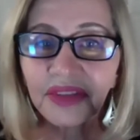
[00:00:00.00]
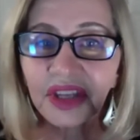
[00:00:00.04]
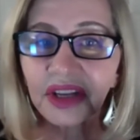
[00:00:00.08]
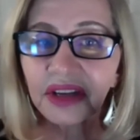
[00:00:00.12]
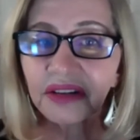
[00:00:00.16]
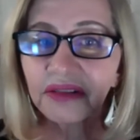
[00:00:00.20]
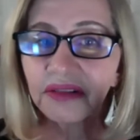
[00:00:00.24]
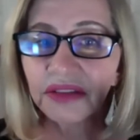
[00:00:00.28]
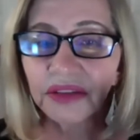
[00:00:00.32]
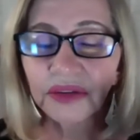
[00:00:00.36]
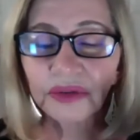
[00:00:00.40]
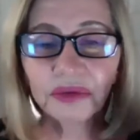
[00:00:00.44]

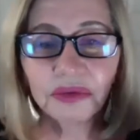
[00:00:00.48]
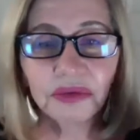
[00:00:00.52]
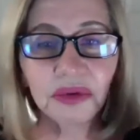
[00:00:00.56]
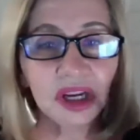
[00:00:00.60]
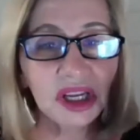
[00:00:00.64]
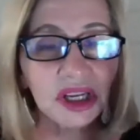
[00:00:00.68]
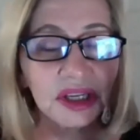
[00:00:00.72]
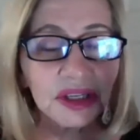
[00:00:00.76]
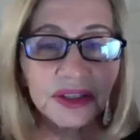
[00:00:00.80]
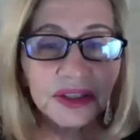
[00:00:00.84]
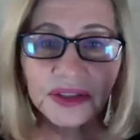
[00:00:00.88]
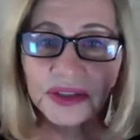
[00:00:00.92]
with
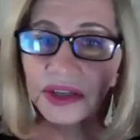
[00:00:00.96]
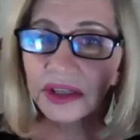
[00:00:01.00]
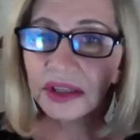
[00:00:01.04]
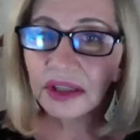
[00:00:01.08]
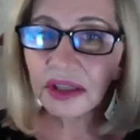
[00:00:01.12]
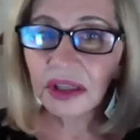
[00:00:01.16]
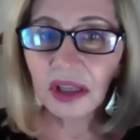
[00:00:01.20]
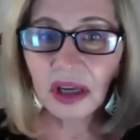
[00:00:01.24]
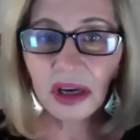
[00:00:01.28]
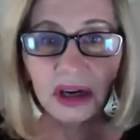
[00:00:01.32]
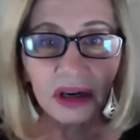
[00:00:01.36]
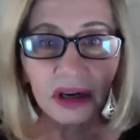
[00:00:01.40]
grace and
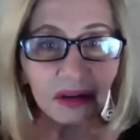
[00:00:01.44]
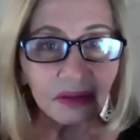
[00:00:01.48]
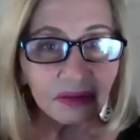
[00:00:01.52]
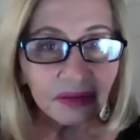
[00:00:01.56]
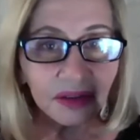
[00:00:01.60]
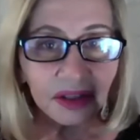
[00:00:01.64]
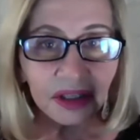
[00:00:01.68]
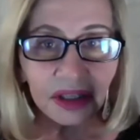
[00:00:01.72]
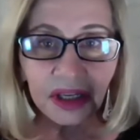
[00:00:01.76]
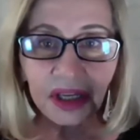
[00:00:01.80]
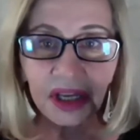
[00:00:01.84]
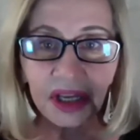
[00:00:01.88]
love
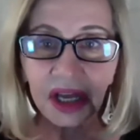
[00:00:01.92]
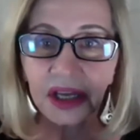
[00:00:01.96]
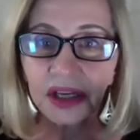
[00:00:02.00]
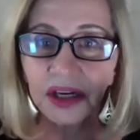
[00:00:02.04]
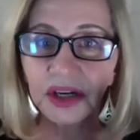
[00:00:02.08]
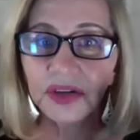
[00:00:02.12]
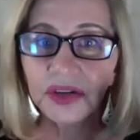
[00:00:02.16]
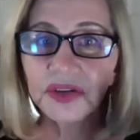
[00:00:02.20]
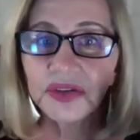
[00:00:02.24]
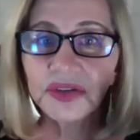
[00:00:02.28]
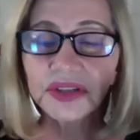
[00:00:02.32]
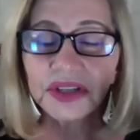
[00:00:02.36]
and
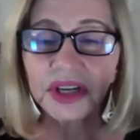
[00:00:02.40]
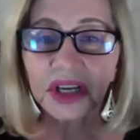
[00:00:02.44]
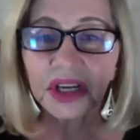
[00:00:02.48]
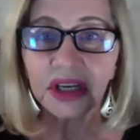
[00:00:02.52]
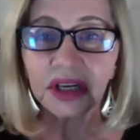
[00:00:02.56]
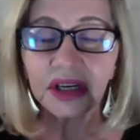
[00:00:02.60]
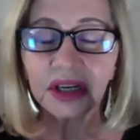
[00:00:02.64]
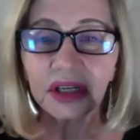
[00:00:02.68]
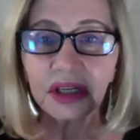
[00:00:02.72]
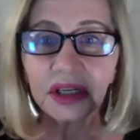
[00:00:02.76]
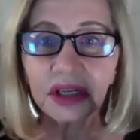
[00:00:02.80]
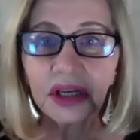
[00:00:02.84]

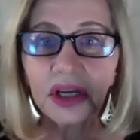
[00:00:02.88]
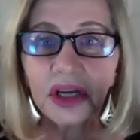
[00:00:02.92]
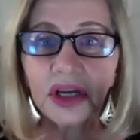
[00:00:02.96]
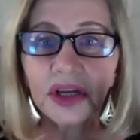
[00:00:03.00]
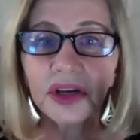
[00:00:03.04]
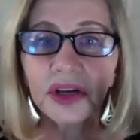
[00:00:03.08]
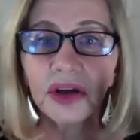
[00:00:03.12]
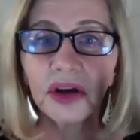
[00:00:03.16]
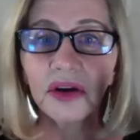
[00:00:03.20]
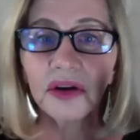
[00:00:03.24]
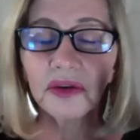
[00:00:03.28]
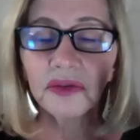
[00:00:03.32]
understanding.
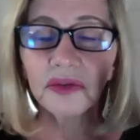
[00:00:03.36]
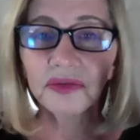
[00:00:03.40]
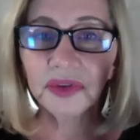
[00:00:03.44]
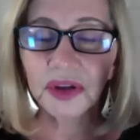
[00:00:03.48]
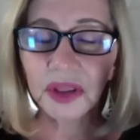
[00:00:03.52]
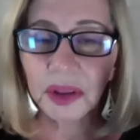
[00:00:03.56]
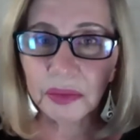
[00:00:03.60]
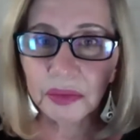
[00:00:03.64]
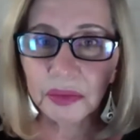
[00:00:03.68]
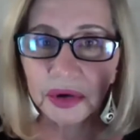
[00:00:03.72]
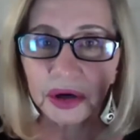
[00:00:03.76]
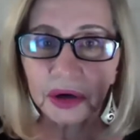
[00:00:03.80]
For
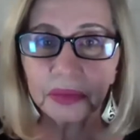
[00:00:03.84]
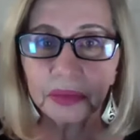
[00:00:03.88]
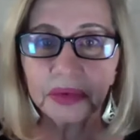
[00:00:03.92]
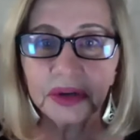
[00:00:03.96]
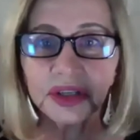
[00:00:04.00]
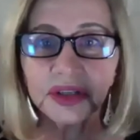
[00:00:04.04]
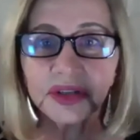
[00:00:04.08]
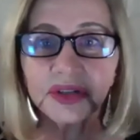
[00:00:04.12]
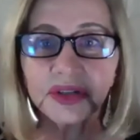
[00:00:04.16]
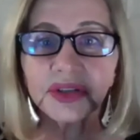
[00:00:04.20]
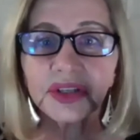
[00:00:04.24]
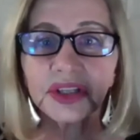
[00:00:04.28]
the
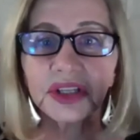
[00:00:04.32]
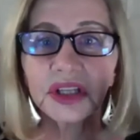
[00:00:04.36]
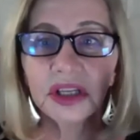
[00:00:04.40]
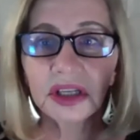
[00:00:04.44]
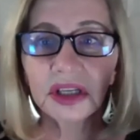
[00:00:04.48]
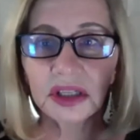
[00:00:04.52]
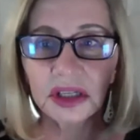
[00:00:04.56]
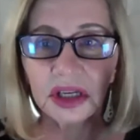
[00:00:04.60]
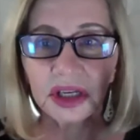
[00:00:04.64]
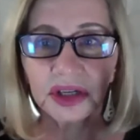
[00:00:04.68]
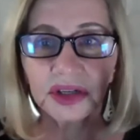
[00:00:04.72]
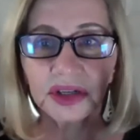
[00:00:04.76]
purpose, the
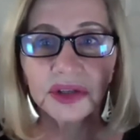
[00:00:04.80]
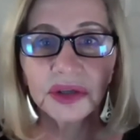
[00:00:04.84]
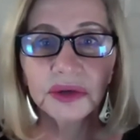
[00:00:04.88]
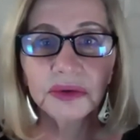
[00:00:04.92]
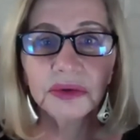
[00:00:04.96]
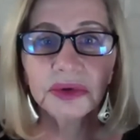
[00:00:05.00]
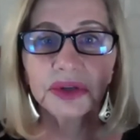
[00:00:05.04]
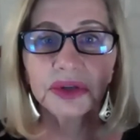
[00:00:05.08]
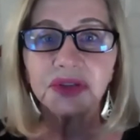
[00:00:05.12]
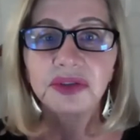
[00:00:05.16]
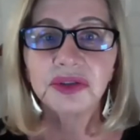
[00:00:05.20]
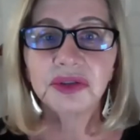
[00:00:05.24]
intention
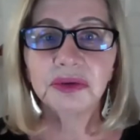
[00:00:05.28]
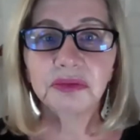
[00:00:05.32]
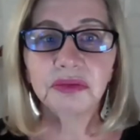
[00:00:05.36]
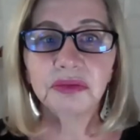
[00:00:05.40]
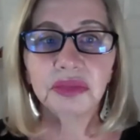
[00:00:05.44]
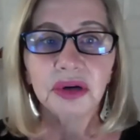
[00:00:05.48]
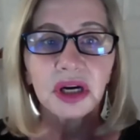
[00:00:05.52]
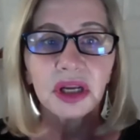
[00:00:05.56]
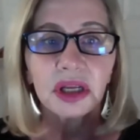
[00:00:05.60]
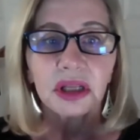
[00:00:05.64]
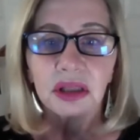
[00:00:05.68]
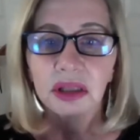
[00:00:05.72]
was to
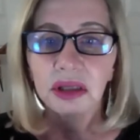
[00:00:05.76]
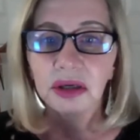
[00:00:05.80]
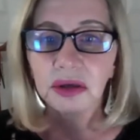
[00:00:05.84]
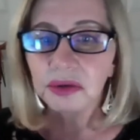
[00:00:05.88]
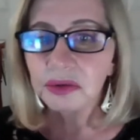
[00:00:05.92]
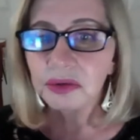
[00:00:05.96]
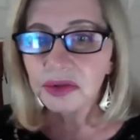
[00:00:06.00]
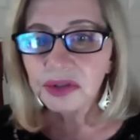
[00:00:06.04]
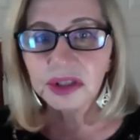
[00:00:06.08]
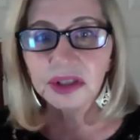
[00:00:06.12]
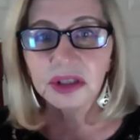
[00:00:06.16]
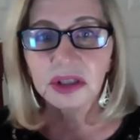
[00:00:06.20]
break
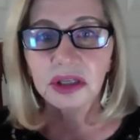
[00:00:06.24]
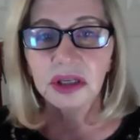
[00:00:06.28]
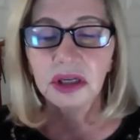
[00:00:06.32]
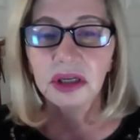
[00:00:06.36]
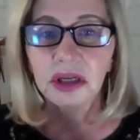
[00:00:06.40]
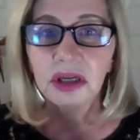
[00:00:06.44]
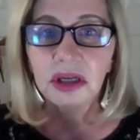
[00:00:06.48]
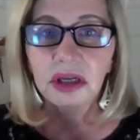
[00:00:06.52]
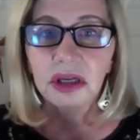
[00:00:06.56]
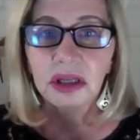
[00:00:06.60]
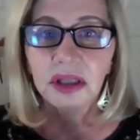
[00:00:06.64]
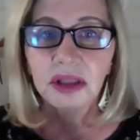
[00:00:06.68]
those
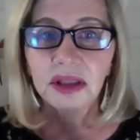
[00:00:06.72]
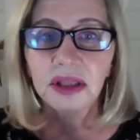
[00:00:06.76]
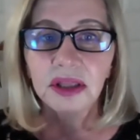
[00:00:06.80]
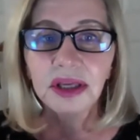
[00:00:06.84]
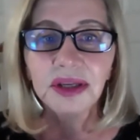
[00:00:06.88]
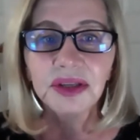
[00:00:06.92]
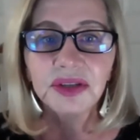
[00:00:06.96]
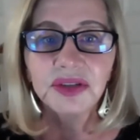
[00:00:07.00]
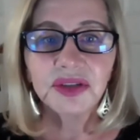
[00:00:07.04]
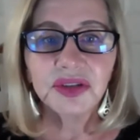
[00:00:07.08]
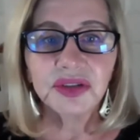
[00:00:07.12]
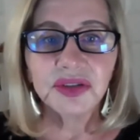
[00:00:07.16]

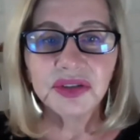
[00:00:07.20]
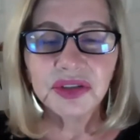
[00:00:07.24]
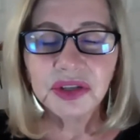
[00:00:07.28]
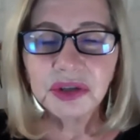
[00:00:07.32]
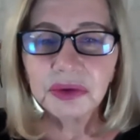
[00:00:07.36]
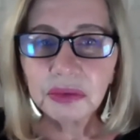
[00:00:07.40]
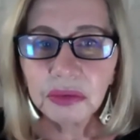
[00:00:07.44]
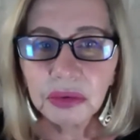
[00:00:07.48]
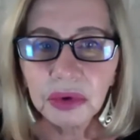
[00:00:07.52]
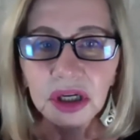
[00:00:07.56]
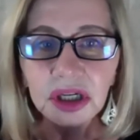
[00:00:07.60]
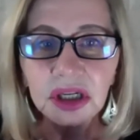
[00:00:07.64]
things, to see
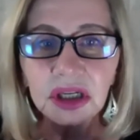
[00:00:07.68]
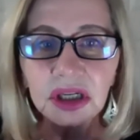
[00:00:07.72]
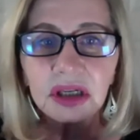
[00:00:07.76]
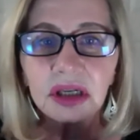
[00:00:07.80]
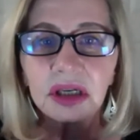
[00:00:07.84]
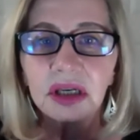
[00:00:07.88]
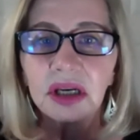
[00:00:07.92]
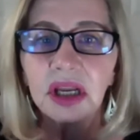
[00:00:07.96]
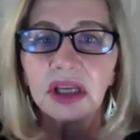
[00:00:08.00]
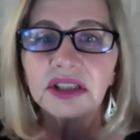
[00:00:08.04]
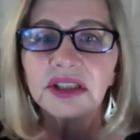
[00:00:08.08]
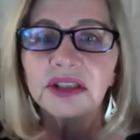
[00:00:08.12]
what
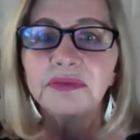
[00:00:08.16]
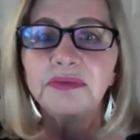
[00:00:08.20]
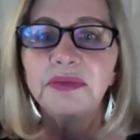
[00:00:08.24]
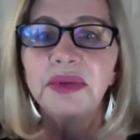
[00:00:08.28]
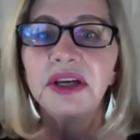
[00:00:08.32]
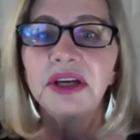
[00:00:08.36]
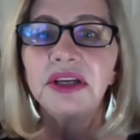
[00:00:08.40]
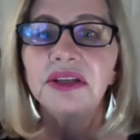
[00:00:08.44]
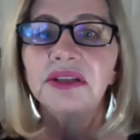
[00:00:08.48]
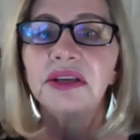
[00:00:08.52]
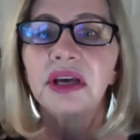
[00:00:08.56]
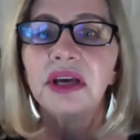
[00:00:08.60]
that
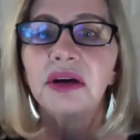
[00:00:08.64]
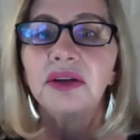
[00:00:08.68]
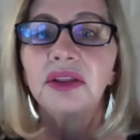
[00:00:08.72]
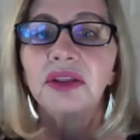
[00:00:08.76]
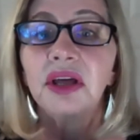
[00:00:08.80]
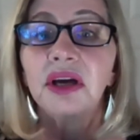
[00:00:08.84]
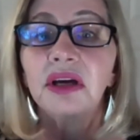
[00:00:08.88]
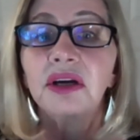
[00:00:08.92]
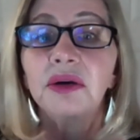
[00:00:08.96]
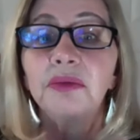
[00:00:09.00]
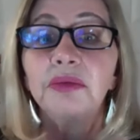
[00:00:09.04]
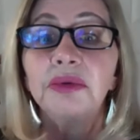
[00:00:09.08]
space, how
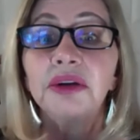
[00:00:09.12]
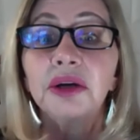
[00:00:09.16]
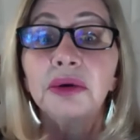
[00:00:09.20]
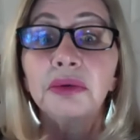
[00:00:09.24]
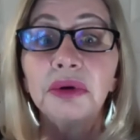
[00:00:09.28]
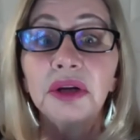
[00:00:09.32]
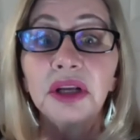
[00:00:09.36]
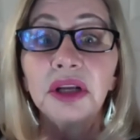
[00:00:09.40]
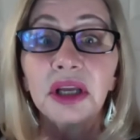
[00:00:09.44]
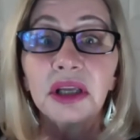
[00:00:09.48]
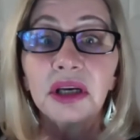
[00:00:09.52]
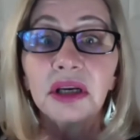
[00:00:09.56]
that could be
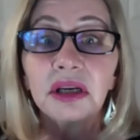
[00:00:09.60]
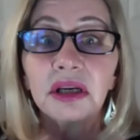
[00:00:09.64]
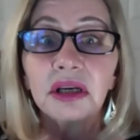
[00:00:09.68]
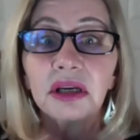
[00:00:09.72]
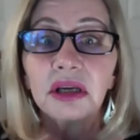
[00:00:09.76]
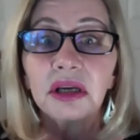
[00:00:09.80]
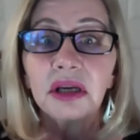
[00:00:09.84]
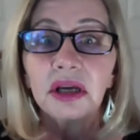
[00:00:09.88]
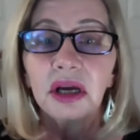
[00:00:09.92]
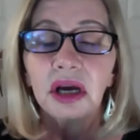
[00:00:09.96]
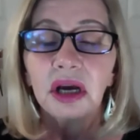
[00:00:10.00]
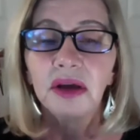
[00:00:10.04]
created,
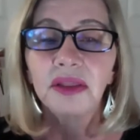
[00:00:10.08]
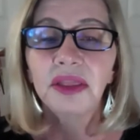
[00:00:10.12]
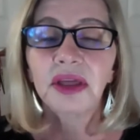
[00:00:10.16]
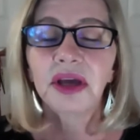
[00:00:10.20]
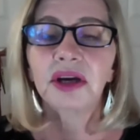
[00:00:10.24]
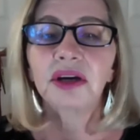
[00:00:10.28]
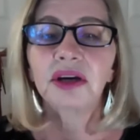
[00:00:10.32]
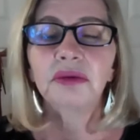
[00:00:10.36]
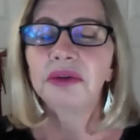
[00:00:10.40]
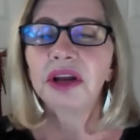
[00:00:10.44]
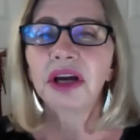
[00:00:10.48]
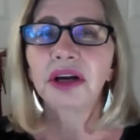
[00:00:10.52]
how that
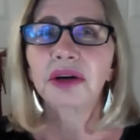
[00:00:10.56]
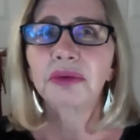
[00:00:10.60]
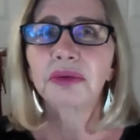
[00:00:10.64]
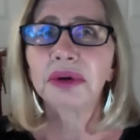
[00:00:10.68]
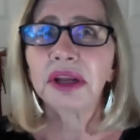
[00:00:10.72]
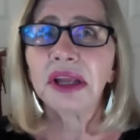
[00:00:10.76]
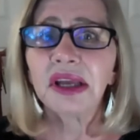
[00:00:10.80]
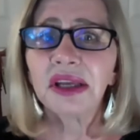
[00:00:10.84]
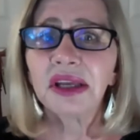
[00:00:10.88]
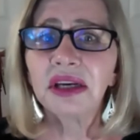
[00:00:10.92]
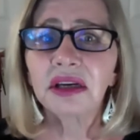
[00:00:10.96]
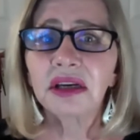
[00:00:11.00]
could not
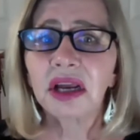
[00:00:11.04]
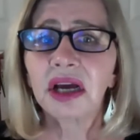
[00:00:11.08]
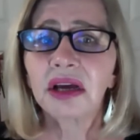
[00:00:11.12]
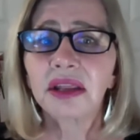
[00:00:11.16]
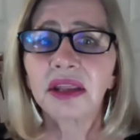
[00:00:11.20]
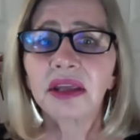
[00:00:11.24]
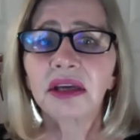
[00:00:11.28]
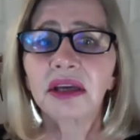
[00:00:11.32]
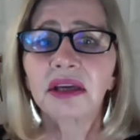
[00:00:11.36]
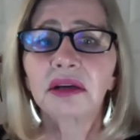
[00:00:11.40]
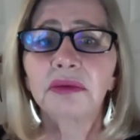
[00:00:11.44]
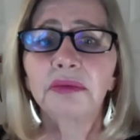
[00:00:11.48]
created, how
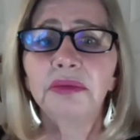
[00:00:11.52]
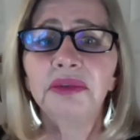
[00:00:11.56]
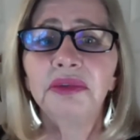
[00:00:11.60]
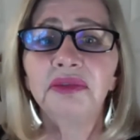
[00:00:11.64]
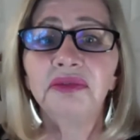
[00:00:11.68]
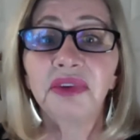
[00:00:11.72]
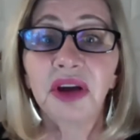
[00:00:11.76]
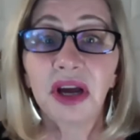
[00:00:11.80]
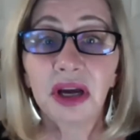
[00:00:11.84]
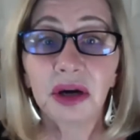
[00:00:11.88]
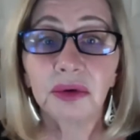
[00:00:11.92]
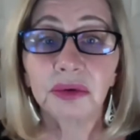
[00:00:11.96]
that could be
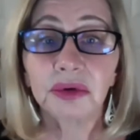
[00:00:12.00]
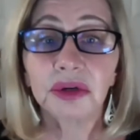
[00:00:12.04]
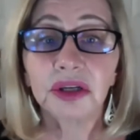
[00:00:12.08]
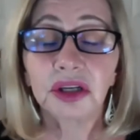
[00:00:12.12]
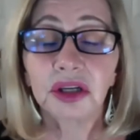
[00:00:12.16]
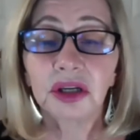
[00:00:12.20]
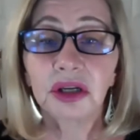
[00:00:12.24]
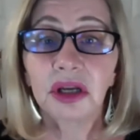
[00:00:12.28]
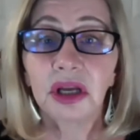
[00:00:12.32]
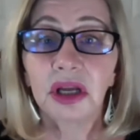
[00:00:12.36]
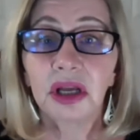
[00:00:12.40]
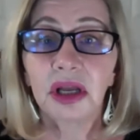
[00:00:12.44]
found.
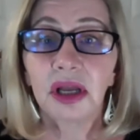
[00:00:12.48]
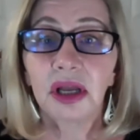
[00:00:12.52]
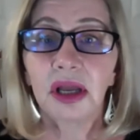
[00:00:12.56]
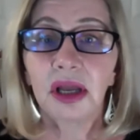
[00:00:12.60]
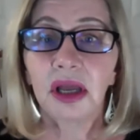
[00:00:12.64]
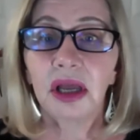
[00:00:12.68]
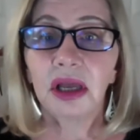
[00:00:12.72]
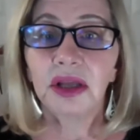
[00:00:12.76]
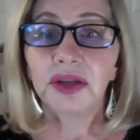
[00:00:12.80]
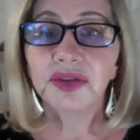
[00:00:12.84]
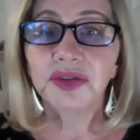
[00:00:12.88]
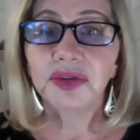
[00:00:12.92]

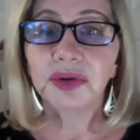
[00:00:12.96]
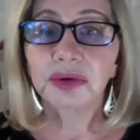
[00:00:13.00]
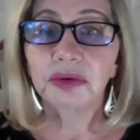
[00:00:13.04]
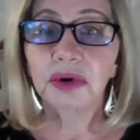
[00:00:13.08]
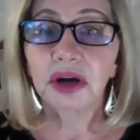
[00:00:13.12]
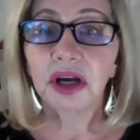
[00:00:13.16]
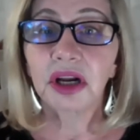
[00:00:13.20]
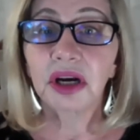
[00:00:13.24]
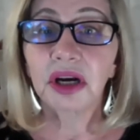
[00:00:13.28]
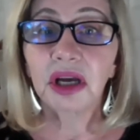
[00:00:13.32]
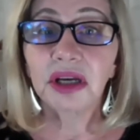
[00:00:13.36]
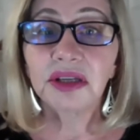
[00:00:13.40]
And so Ron
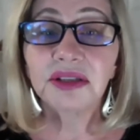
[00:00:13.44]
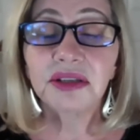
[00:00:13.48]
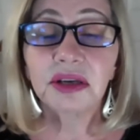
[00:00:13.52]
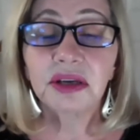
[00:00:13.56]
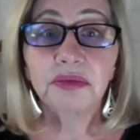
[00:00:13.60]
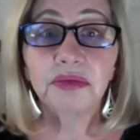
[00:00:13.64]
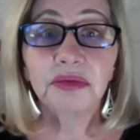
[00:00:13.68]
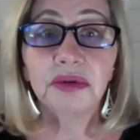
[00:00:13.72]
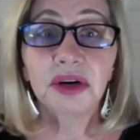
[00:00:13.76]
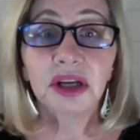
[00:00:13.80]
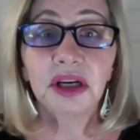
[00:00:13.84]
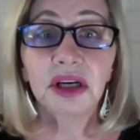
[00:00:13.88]
and I
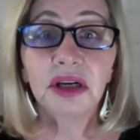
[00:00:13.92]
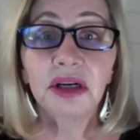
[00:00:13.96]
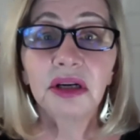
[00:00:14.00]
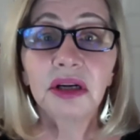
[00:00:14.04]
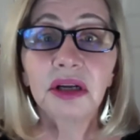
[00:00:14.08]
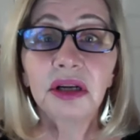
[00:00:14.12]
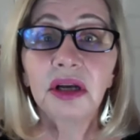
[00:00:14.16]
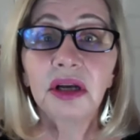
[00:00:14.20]
separated.